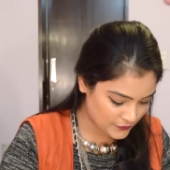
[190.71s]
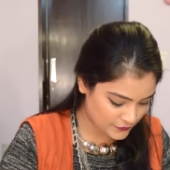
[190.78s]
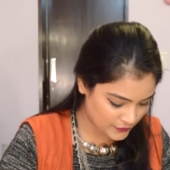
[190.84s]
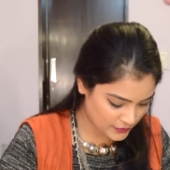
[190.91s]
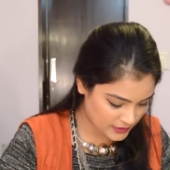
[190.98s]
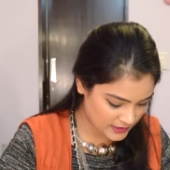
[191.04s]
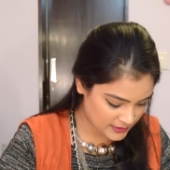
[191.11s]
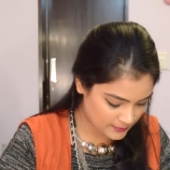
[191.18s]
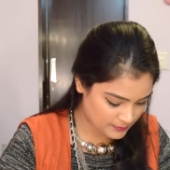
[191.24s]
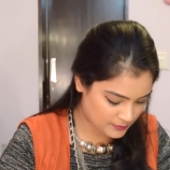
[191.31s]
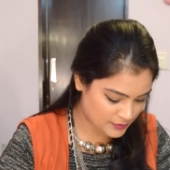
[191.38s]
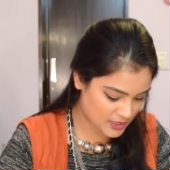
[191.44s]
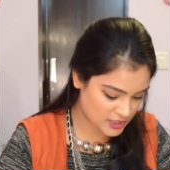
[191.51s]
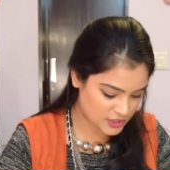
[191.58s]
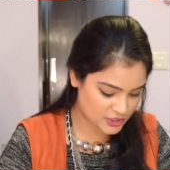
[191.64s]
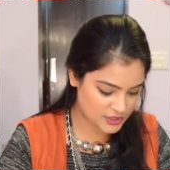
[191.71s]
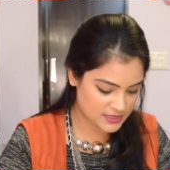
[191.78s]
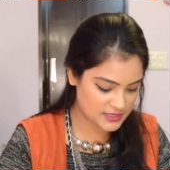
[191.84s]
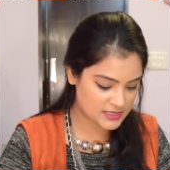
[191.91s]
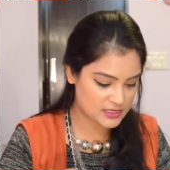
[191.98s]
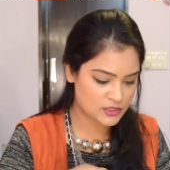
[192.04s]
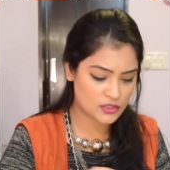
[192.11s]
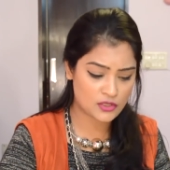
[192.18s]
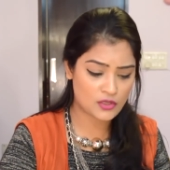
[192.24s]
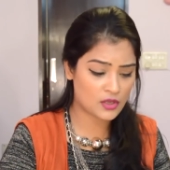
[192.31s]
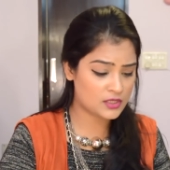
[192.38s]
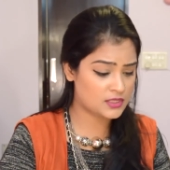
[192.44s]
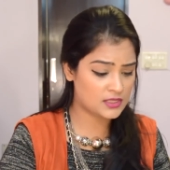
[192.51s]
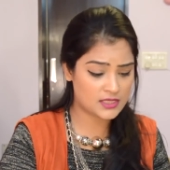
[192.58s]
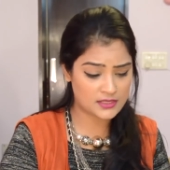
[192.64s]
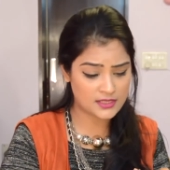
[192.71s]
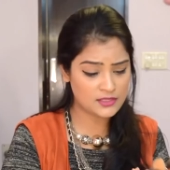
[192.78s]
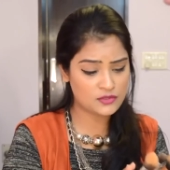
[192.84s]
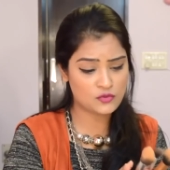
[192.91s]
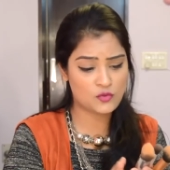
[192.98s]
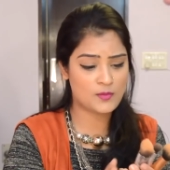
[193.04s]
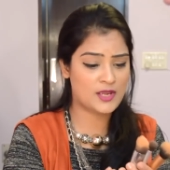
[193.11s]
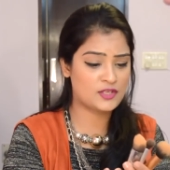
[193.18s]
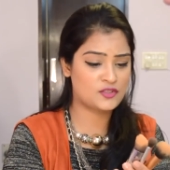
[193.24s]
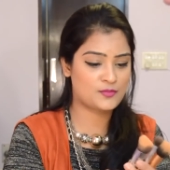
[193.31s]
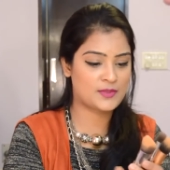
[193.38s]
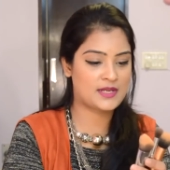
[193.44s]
For the brushes, nothing too much,